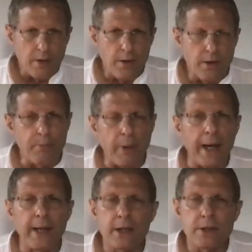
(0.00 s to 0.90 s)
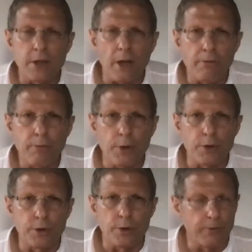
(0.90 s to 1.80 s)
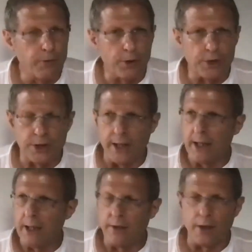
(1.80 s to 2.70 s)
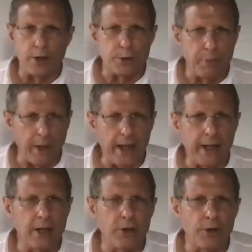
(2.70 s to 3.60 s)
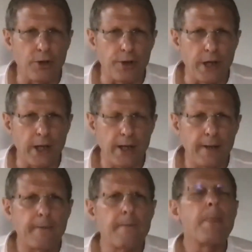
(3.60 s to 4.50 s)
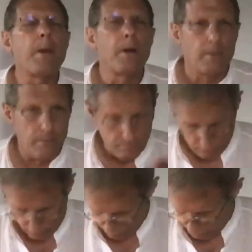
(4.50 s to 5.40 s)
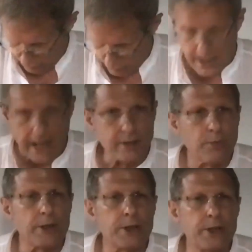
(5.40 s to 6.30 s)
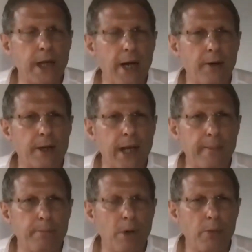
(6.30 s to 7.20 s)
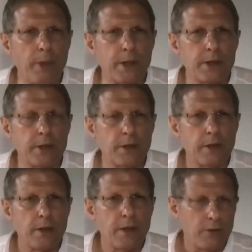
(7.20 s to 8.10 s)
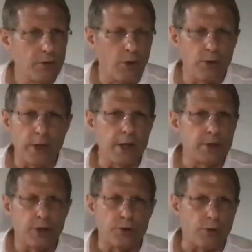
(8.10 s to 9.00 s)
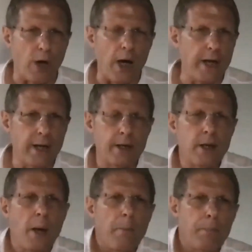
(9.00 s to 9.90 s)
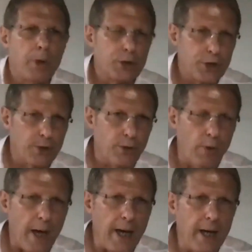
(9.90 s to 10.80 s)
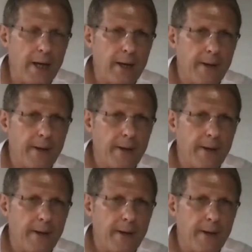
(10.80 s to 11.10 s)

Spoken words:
The pain itself will do. If you're sitting and there's pain in your knee, that's what's there at that moment. No need to try and push it away.